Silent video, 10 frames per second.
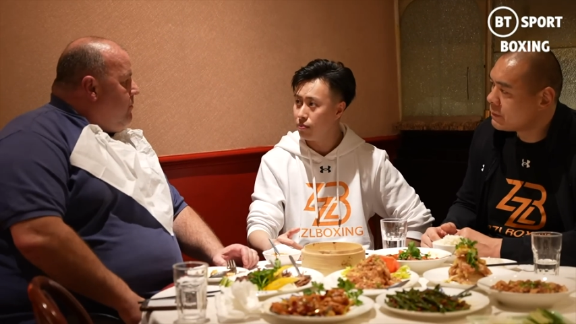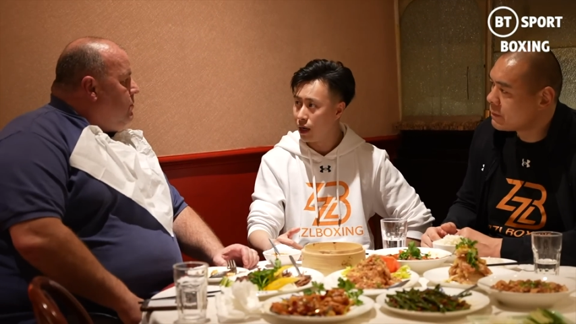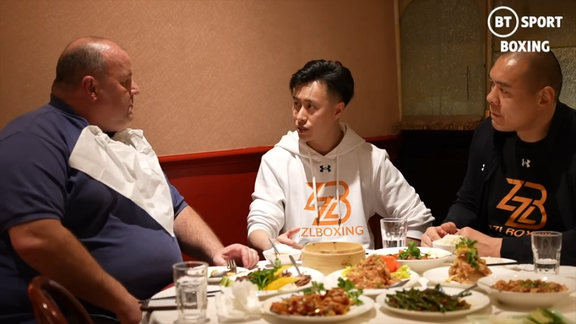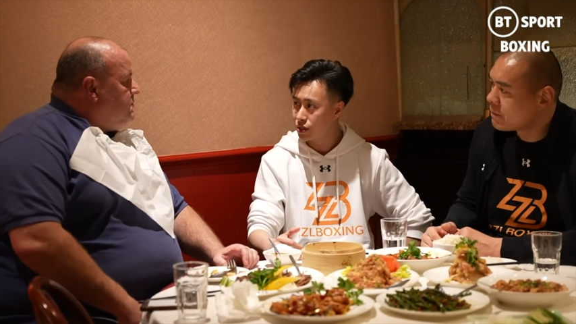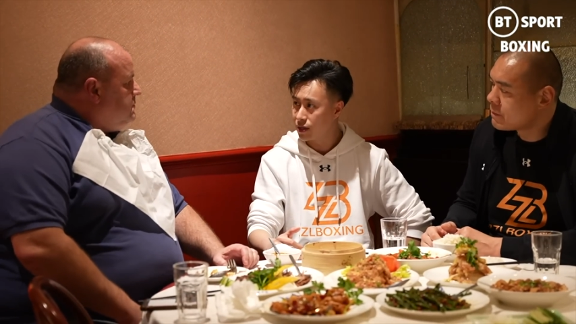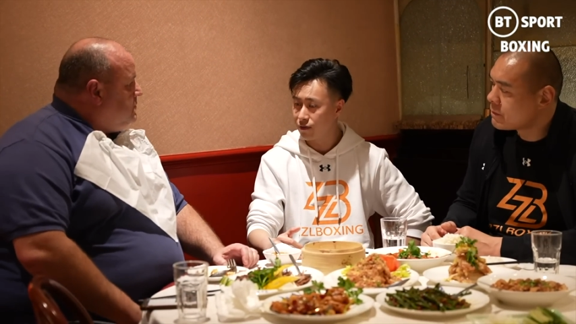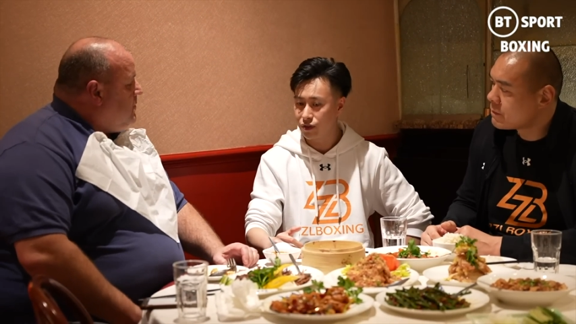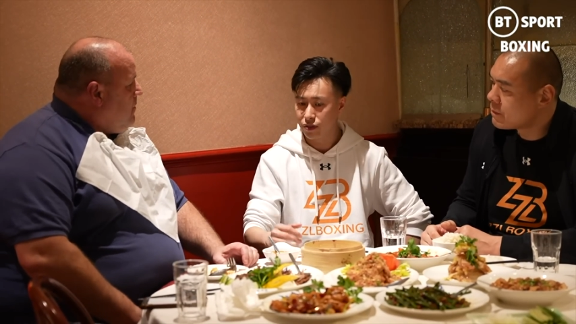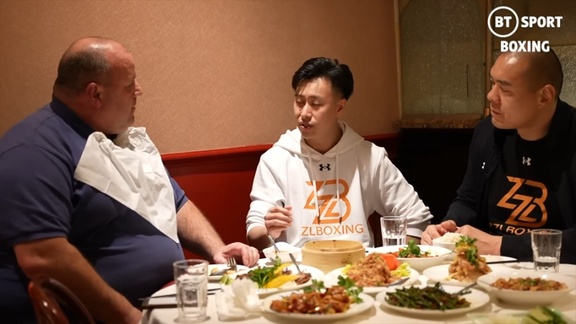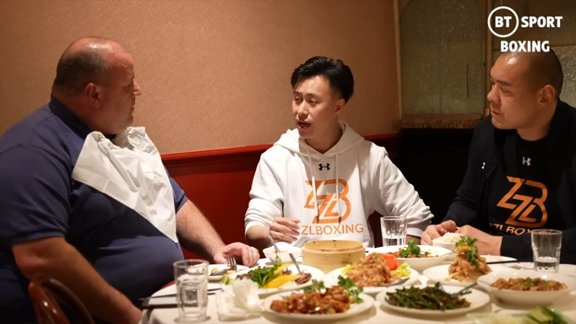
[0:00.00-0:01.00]
Speaker 1: boxing
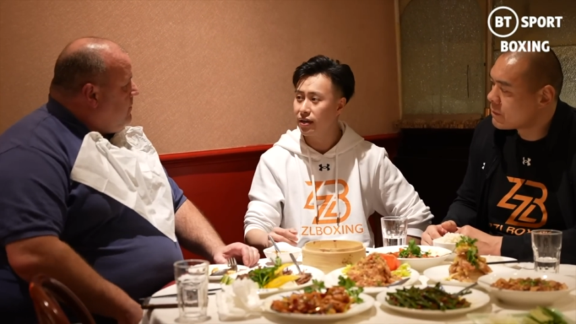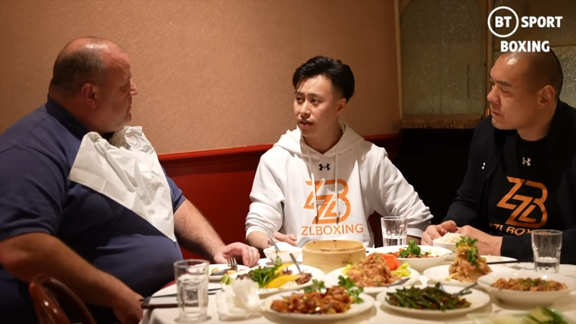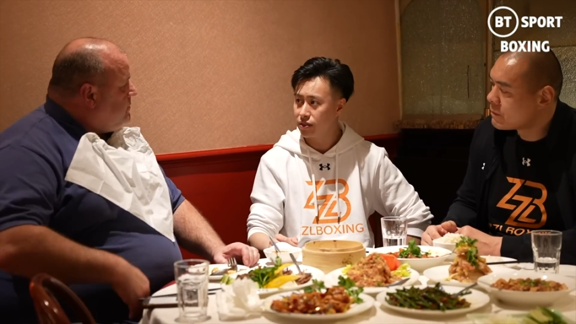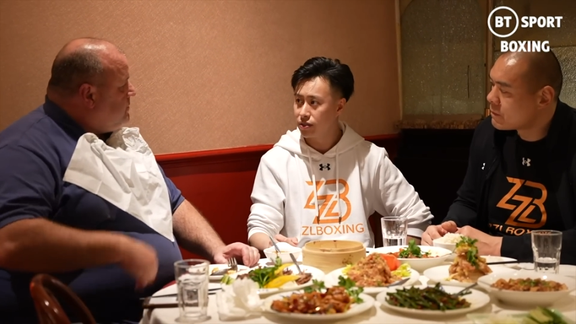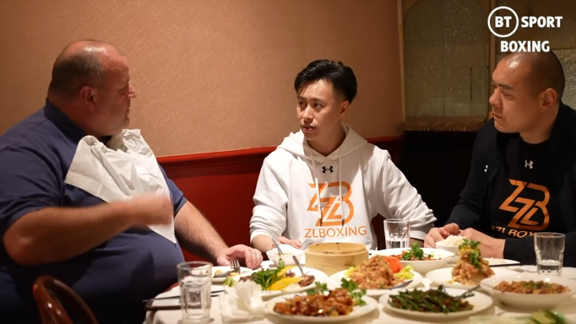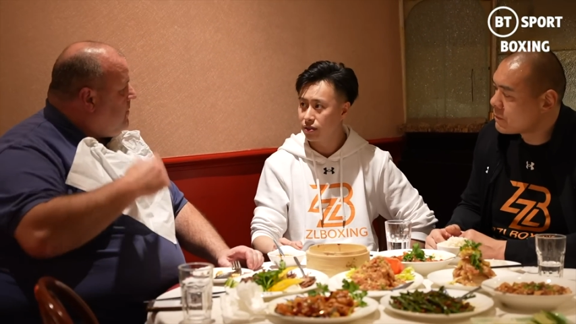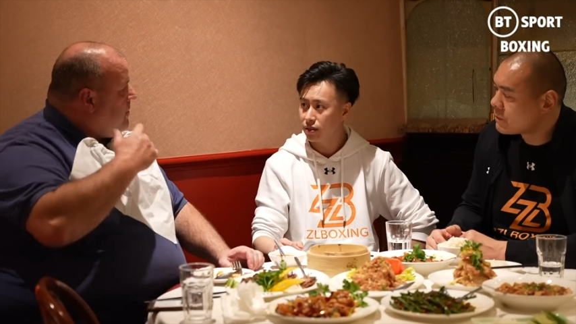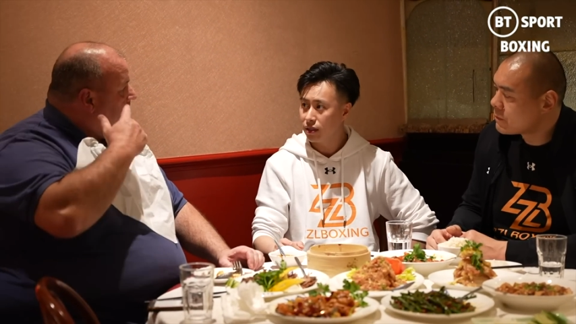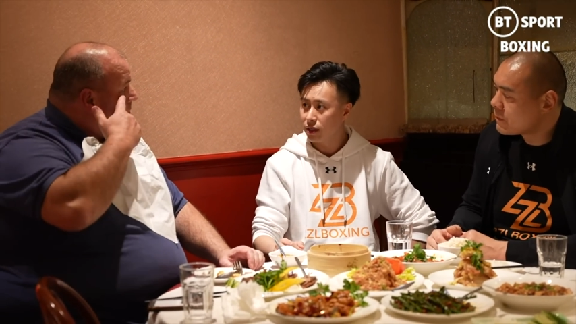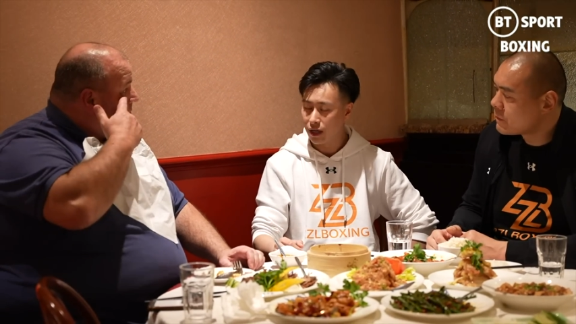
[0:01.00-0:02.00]
Daggett.
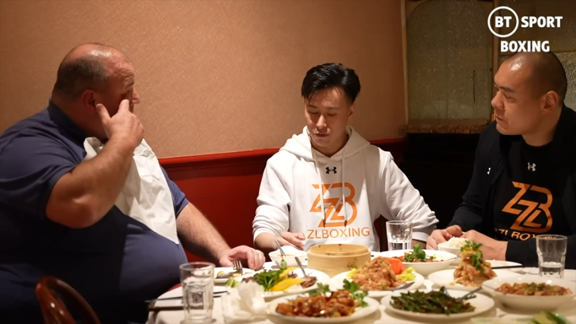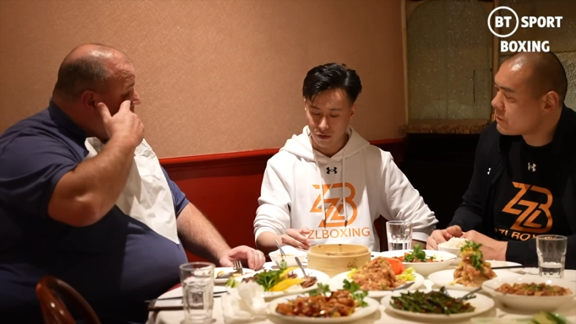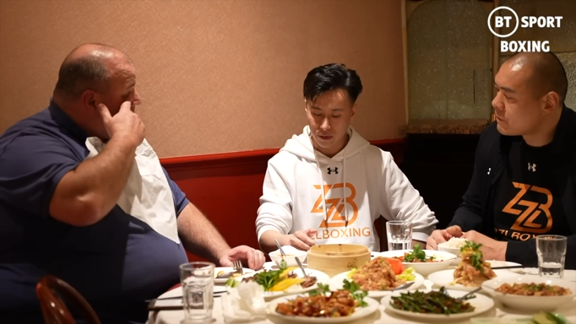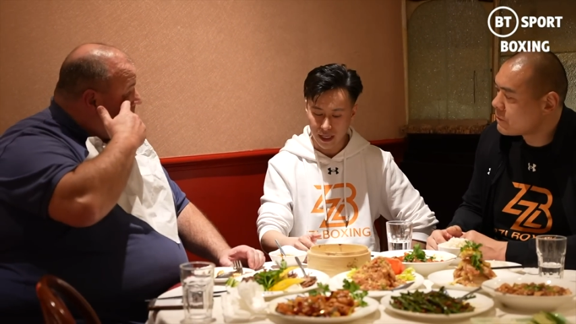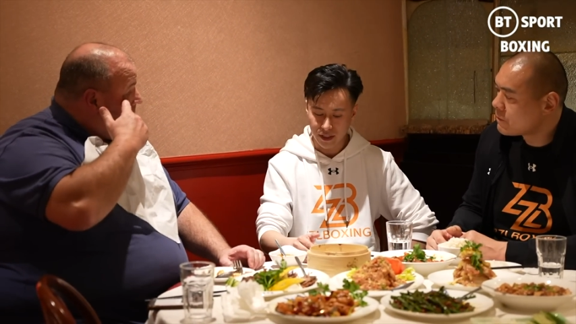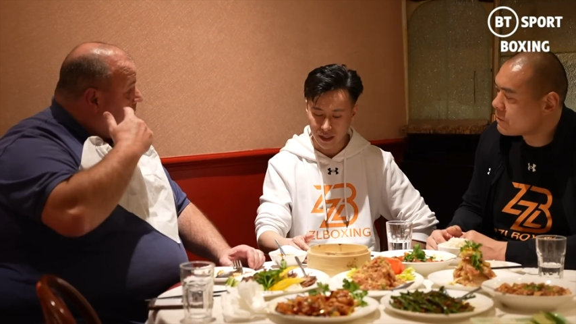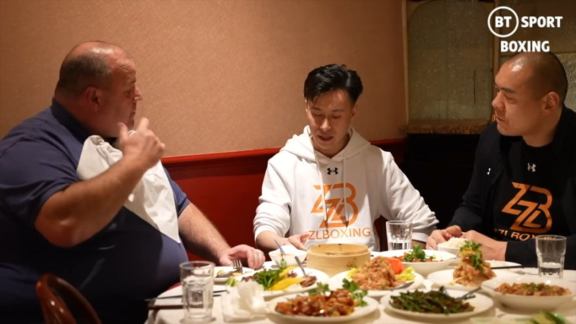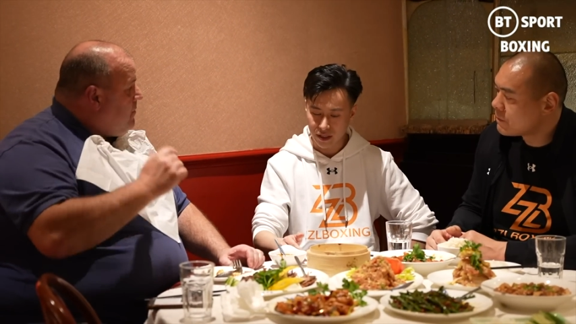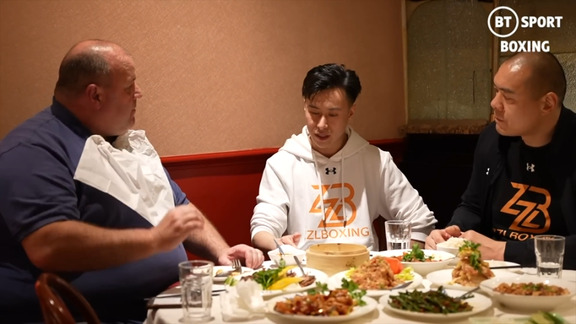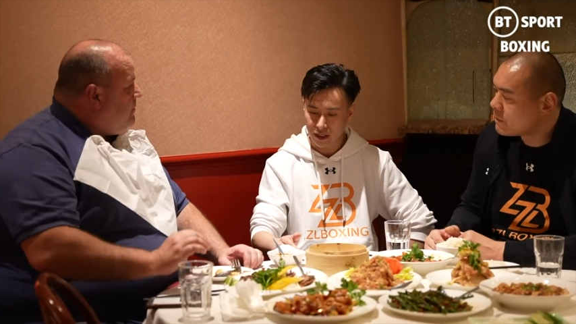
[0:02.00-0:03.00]
And from
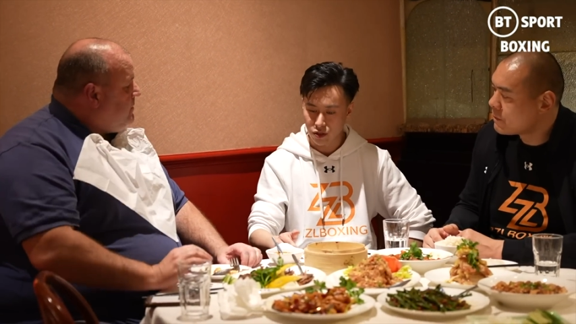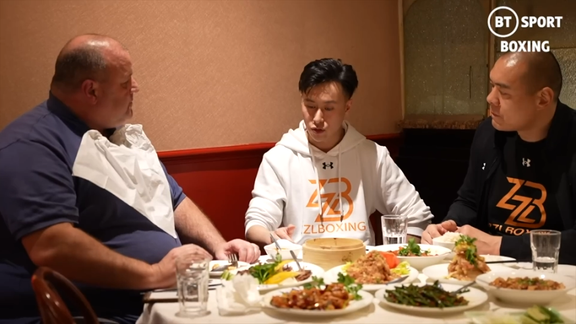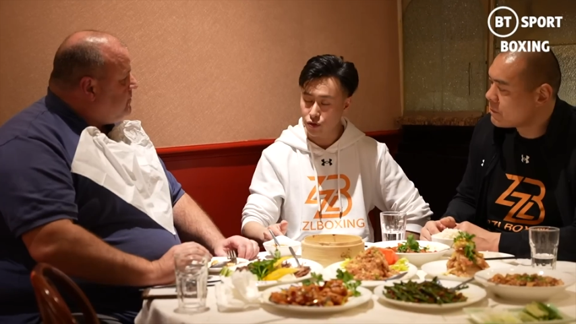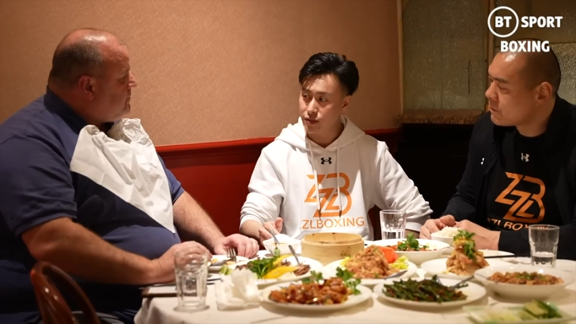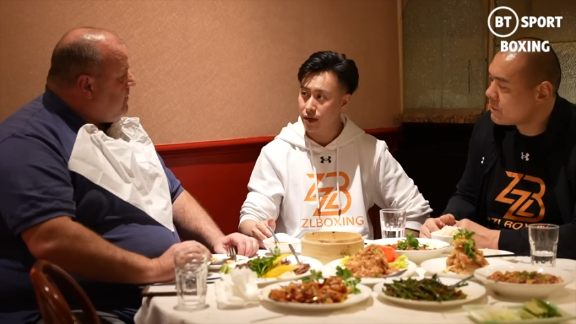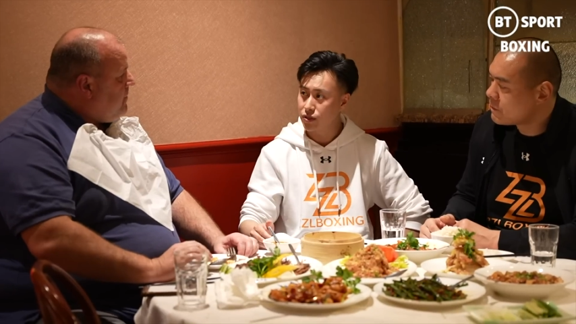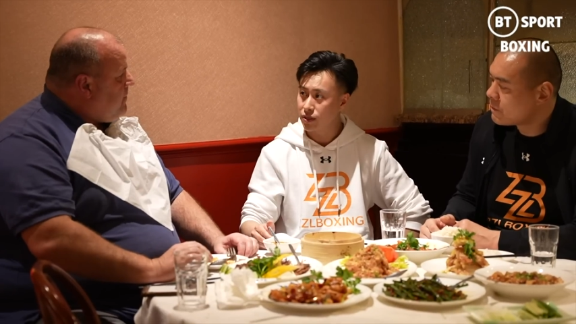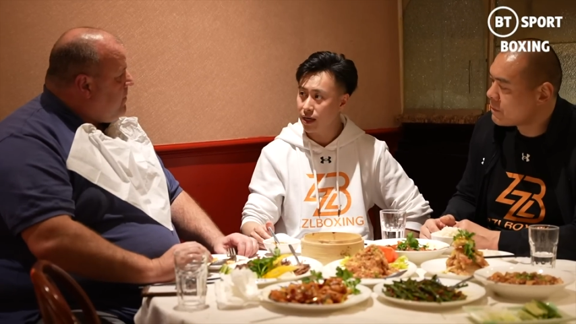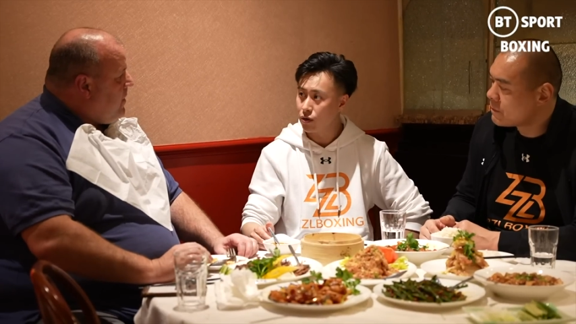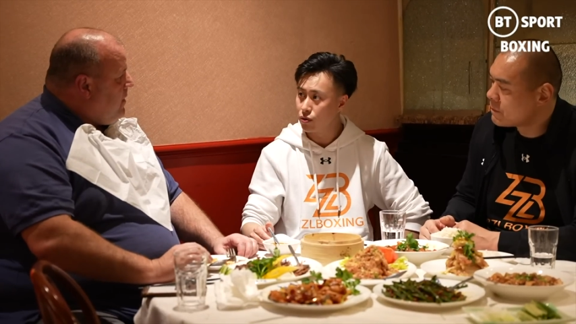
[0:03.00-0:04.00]
1986 to
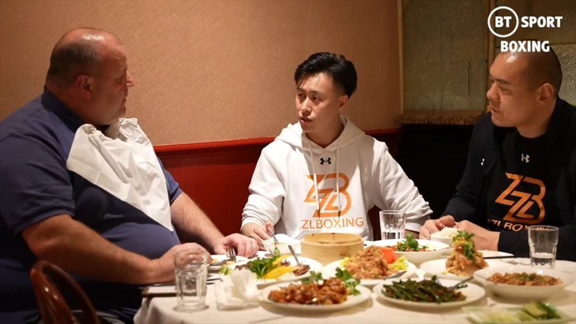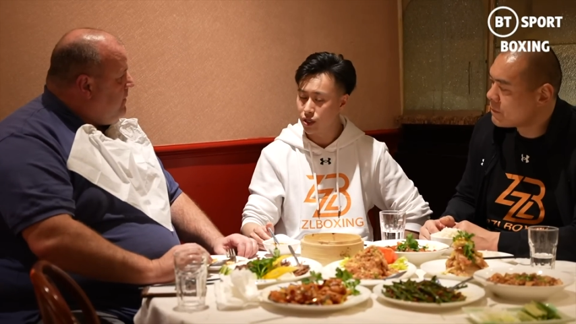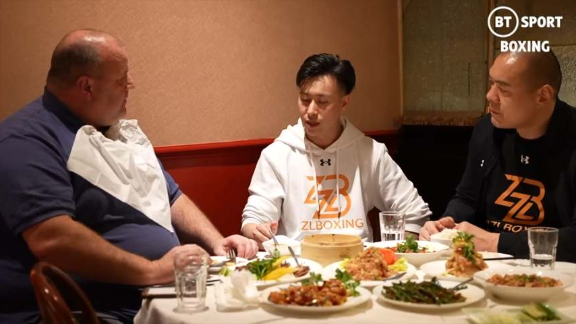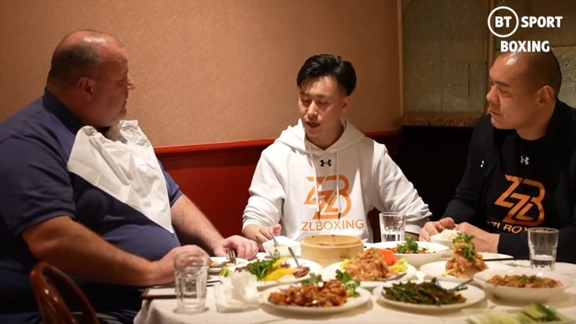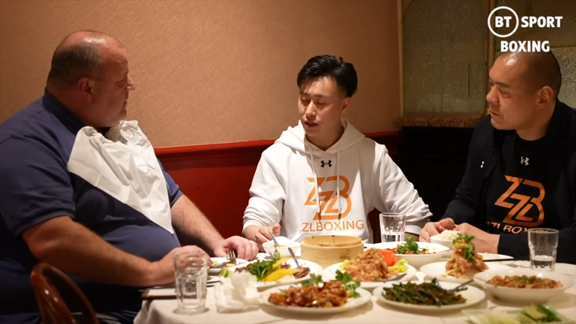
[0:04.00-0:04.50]
2008, where China